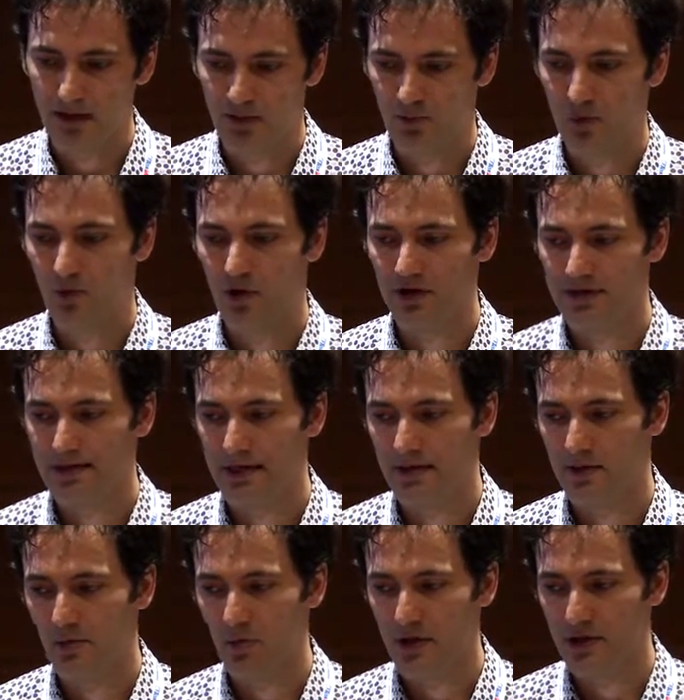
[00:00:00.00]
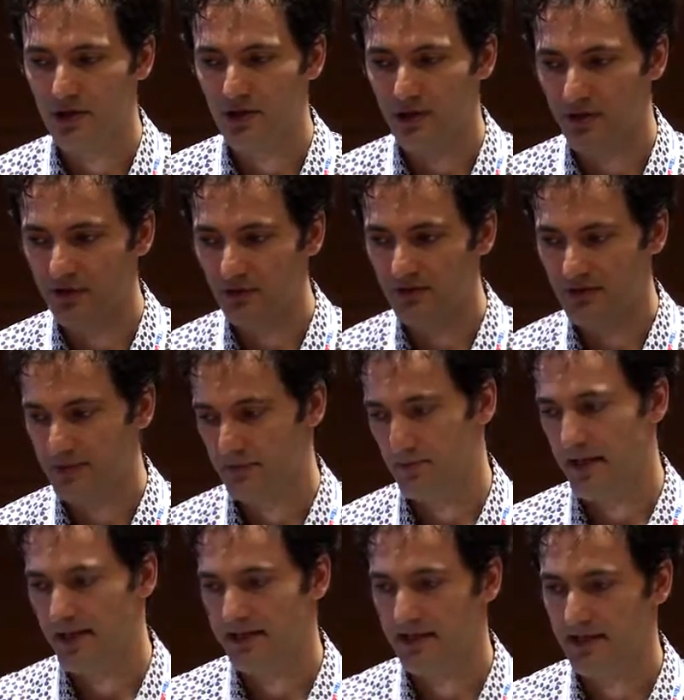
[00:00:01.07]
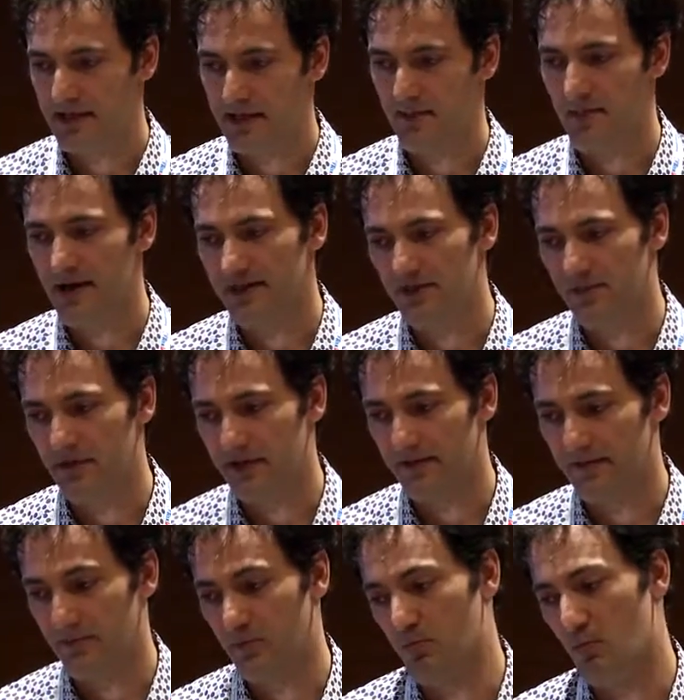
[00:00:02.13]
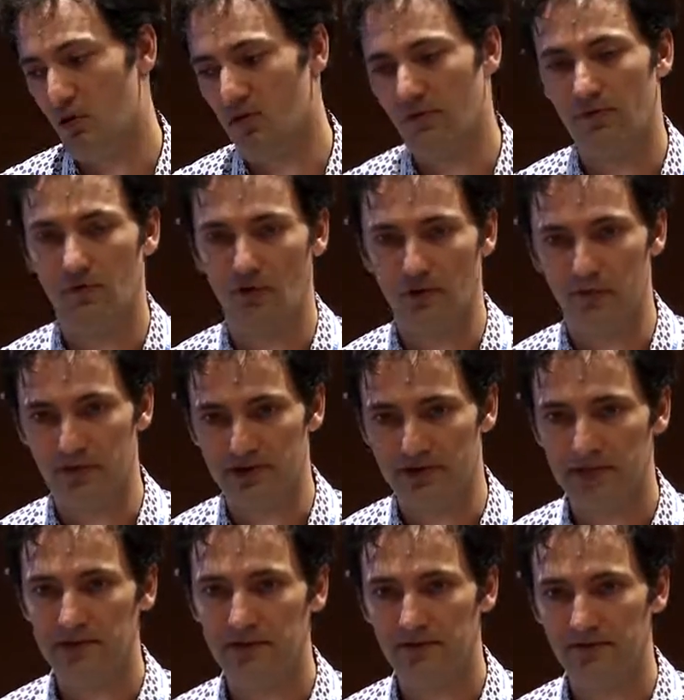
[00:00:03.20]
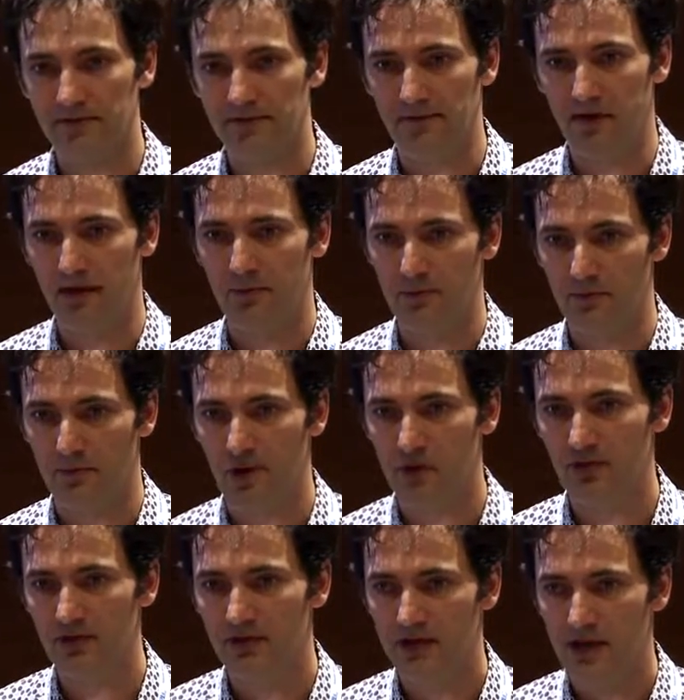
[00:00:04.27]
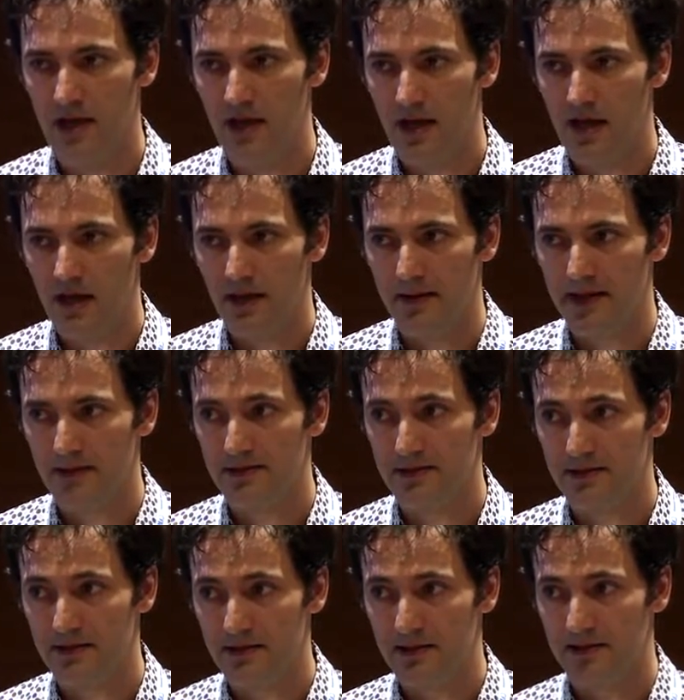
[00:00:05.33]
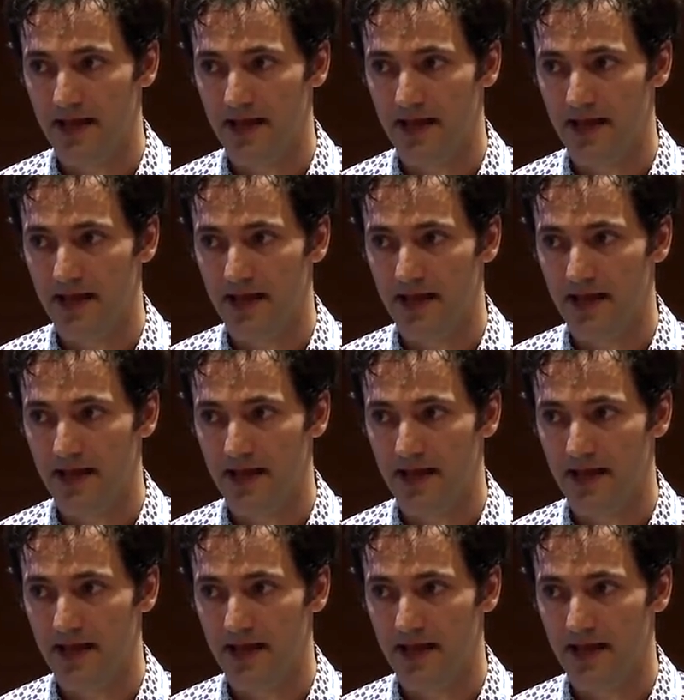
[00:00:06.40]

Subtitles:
was that when you use basically a pathway more for a predictive mode, then certain